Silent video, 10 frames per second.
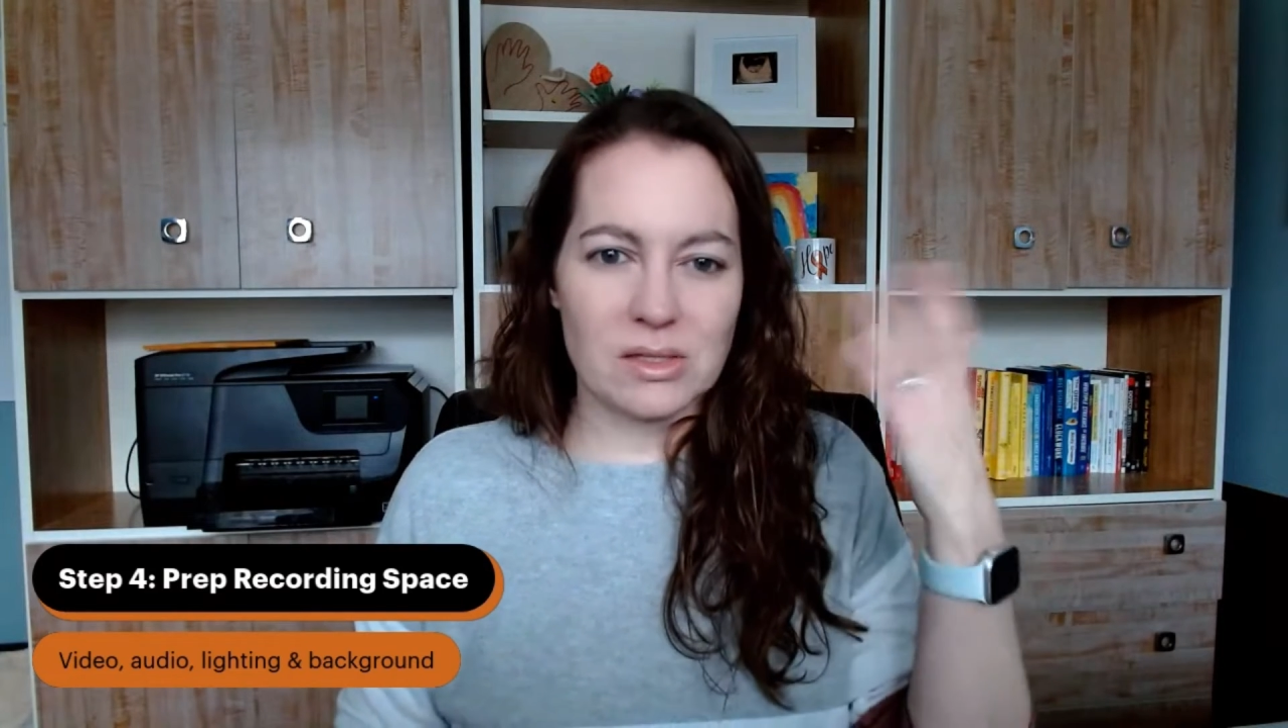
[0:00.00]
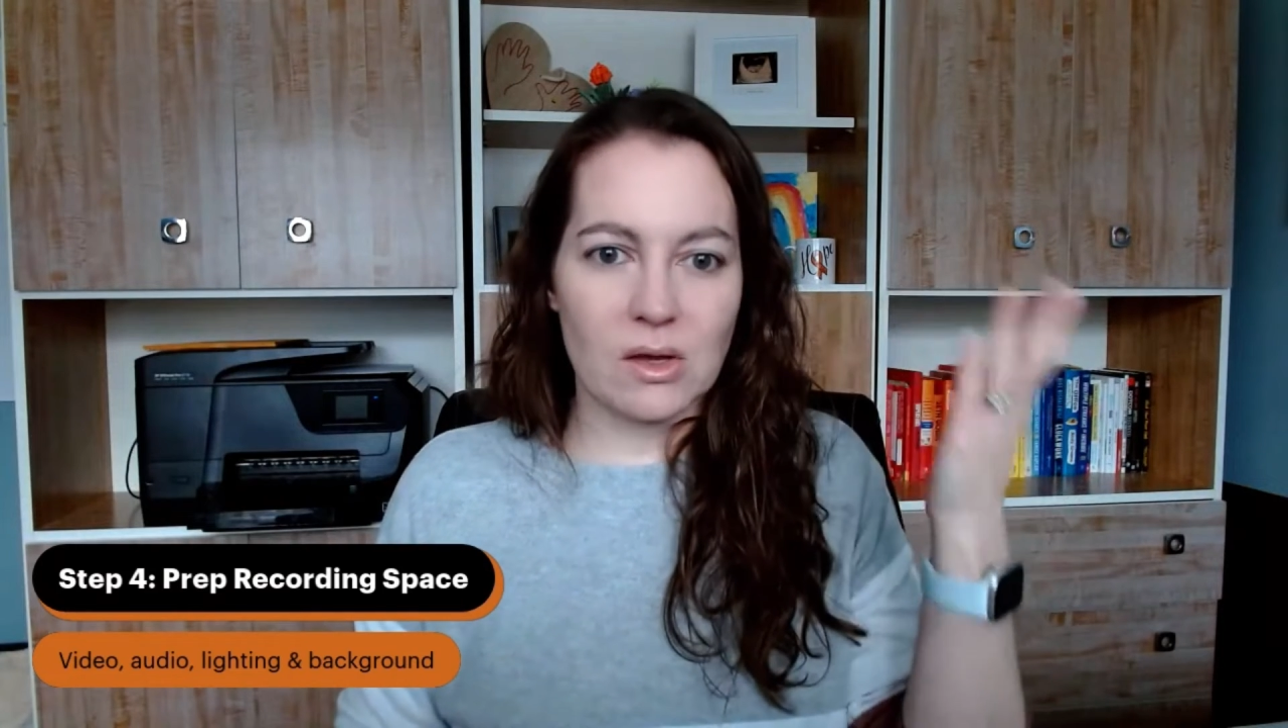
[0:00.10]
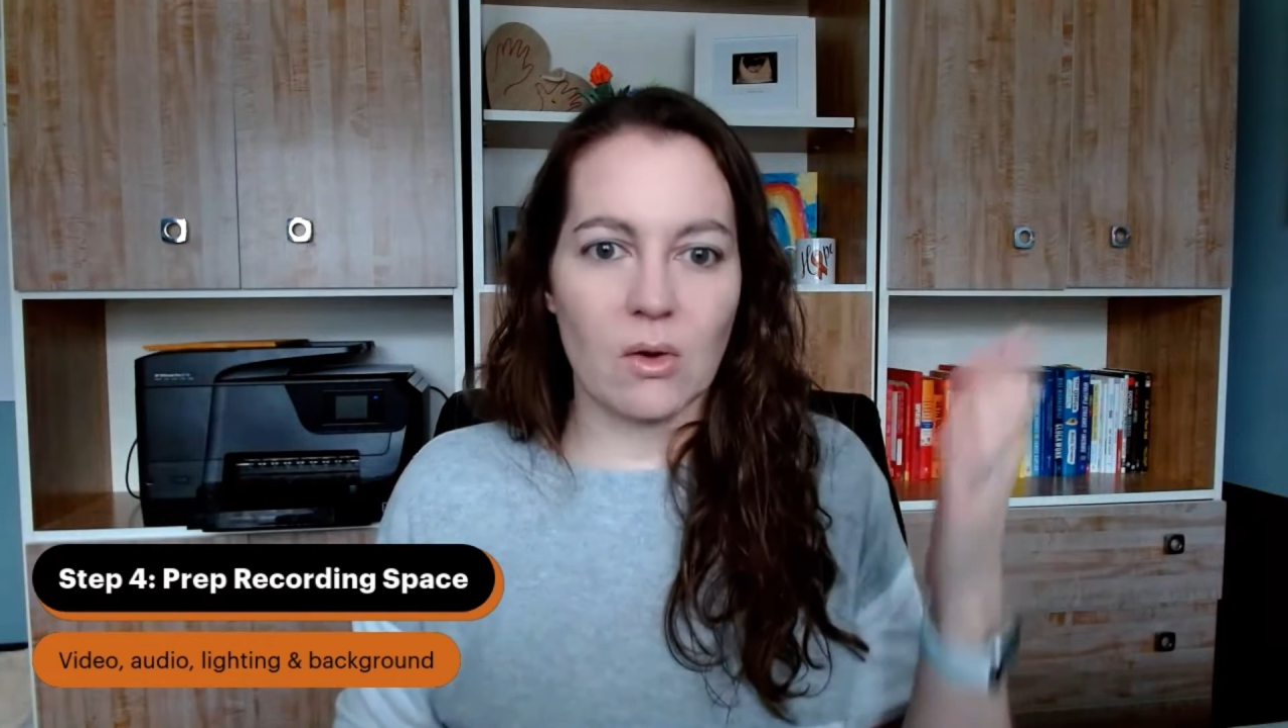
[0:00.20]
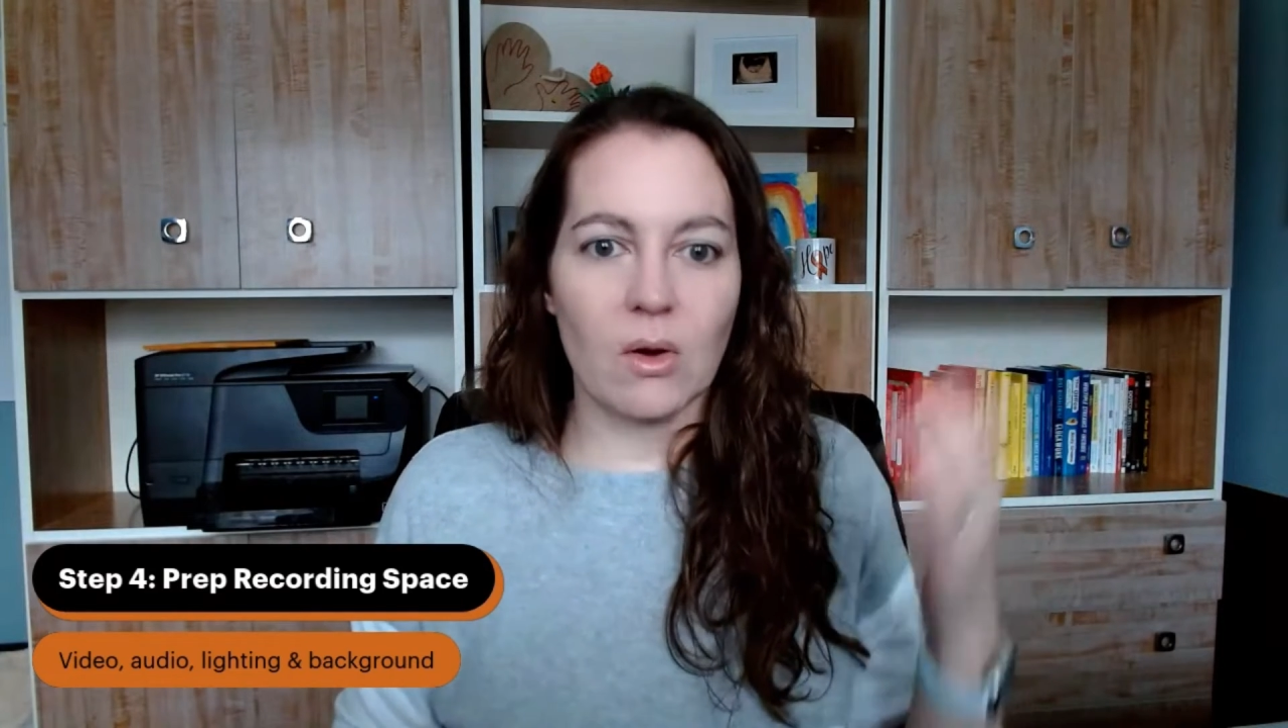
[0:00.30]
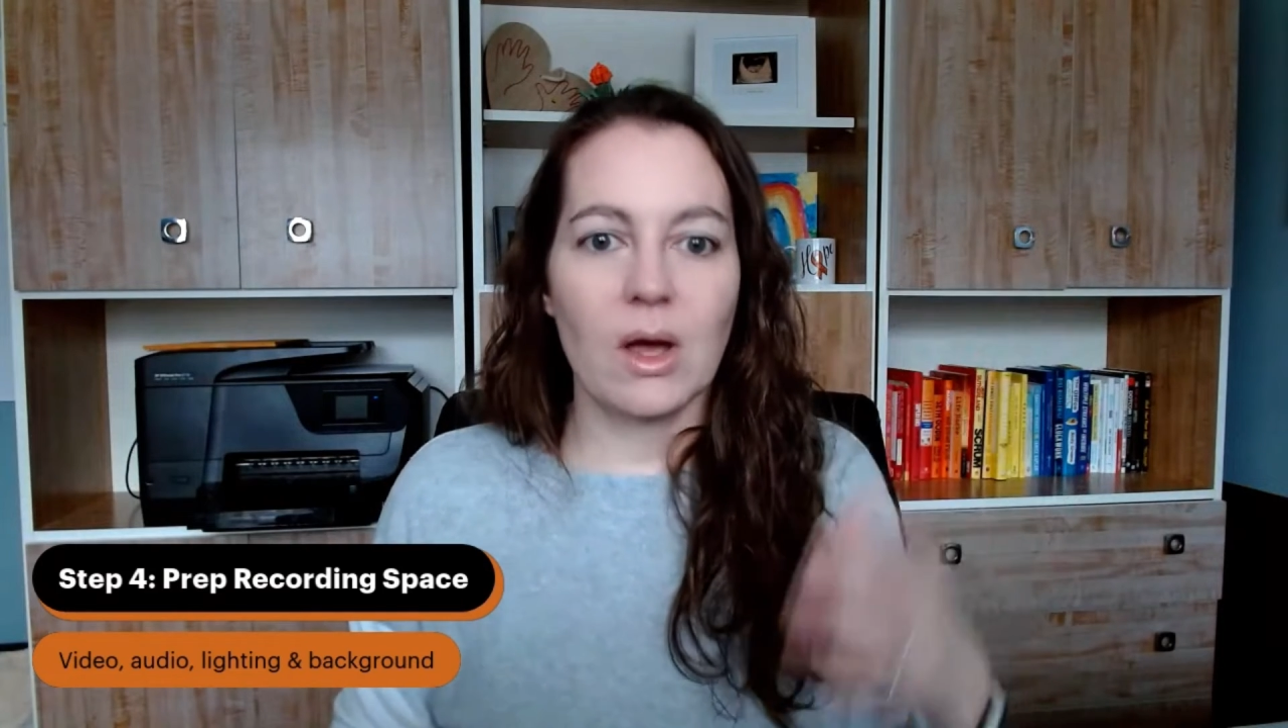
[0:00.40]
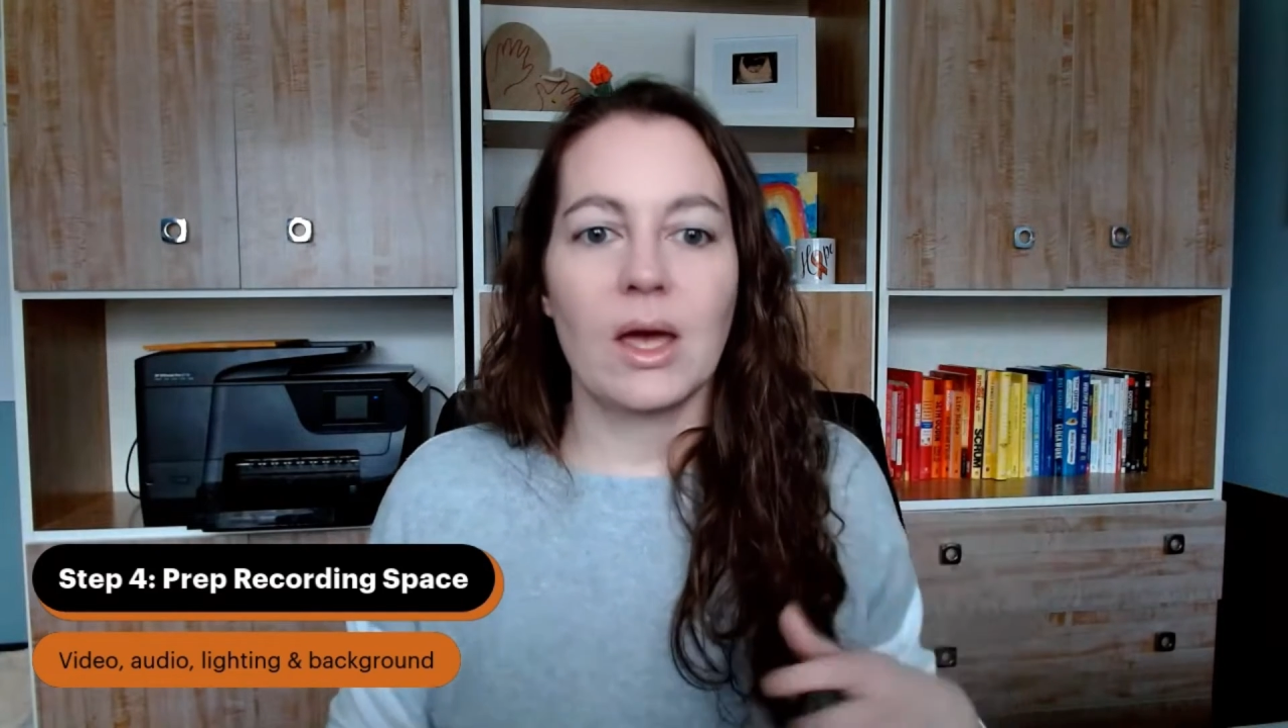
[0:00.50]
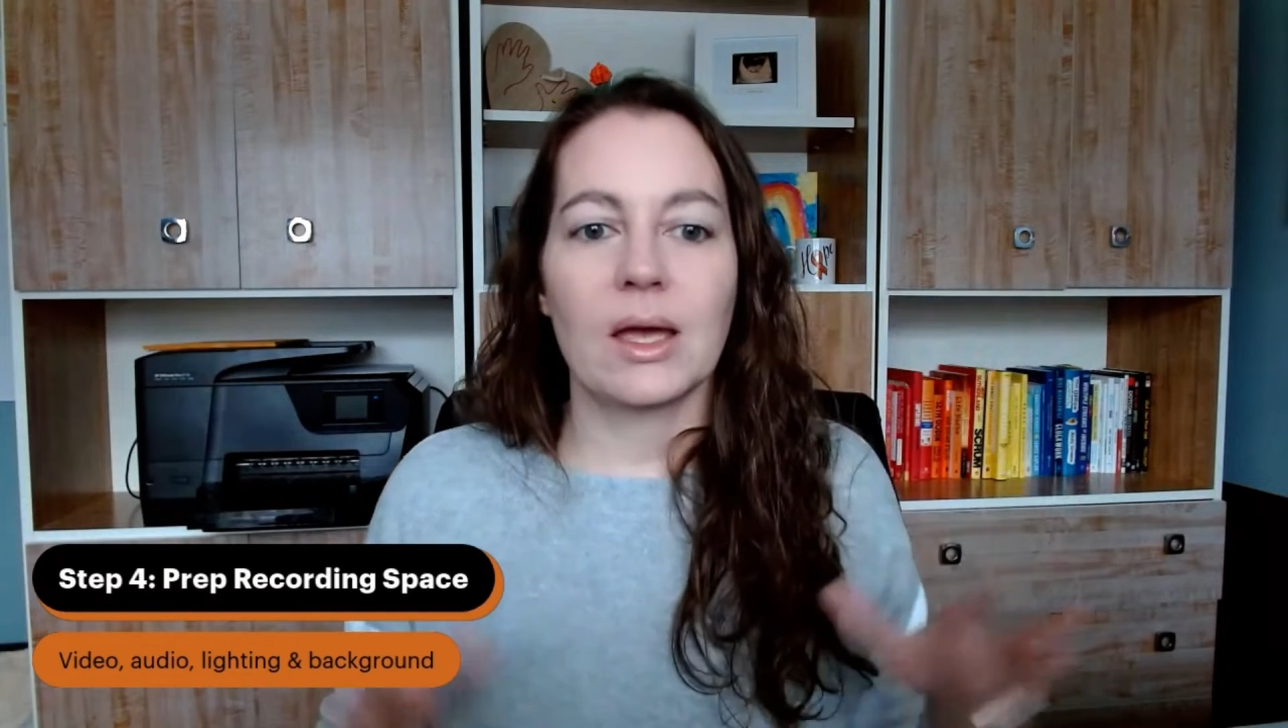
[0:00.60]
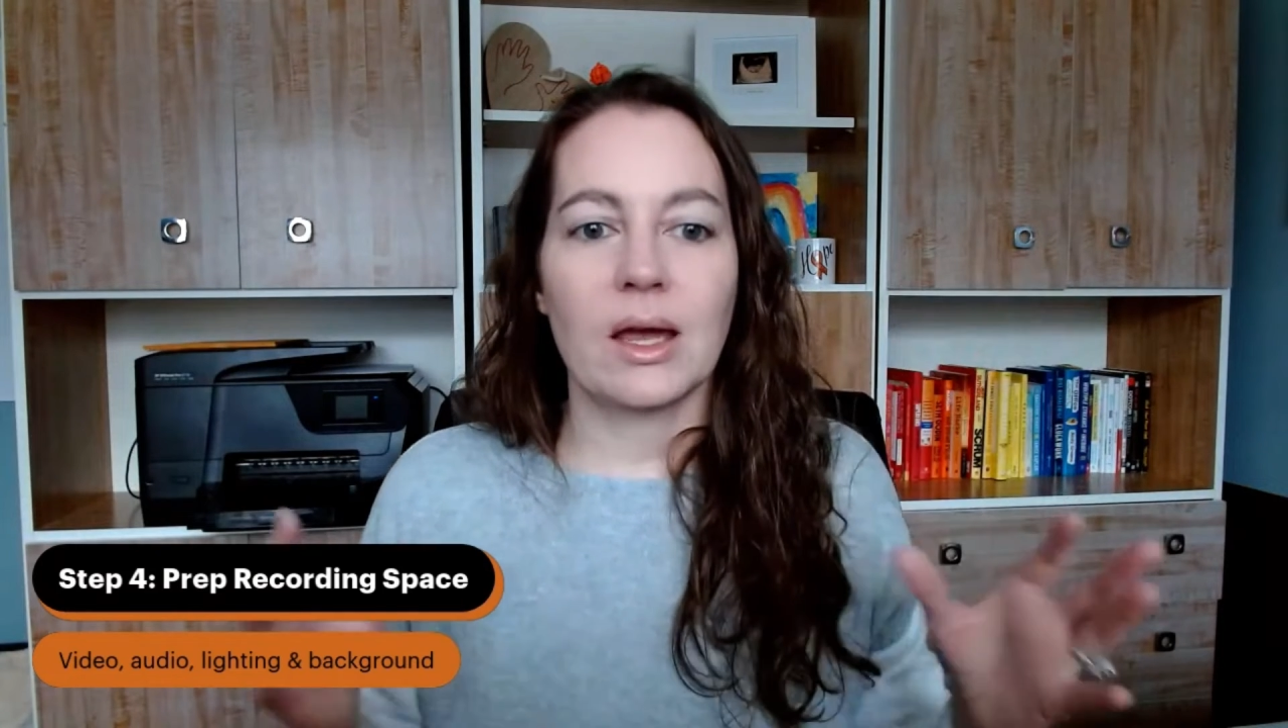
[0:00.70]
So kind